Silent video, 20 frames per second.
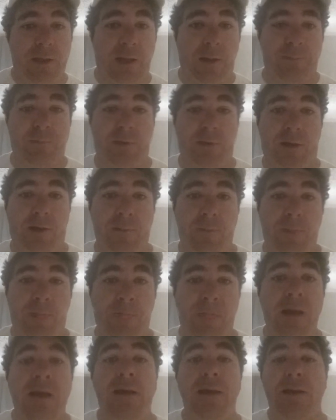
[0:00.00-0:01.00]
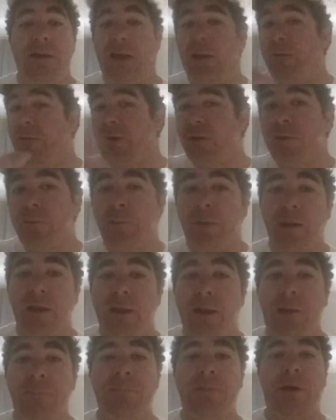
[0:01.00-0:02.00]
it up there. Now, when you
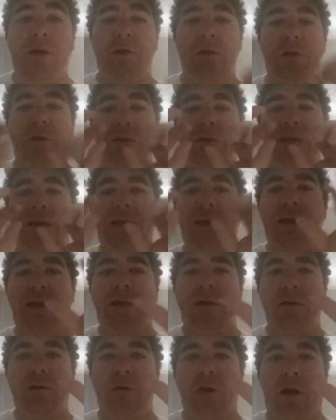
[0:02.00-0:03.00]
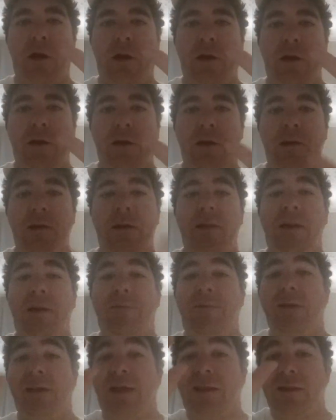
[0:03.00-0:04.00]
spray it up there, you'll see it get dark.
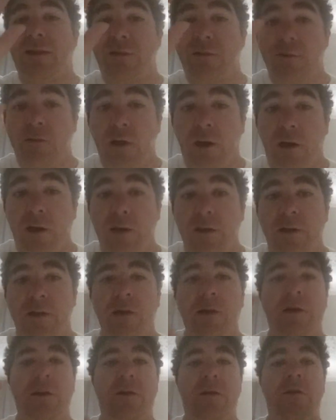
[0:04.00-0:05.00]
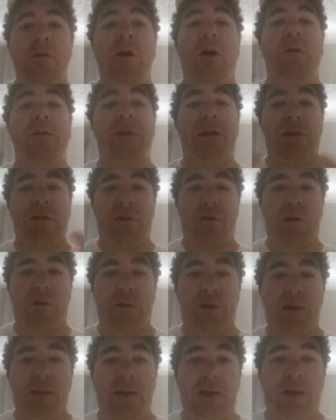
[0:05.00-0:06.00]
If it gets dark, you know that it's
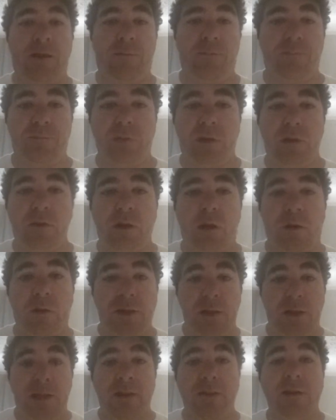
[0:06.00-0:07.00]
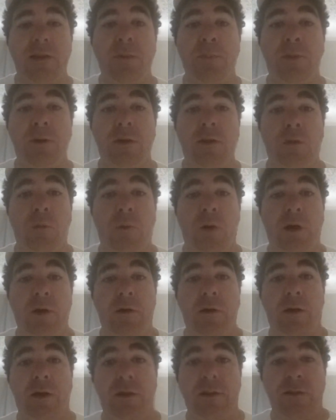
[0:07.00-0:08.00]
soaking in. So, let's put a little
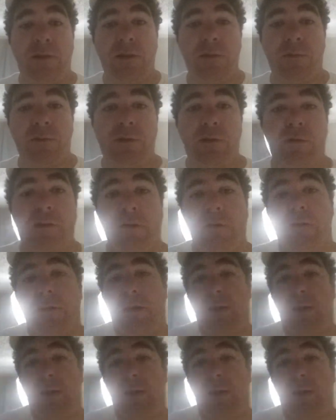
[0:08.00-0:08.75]
water on it and see what this looks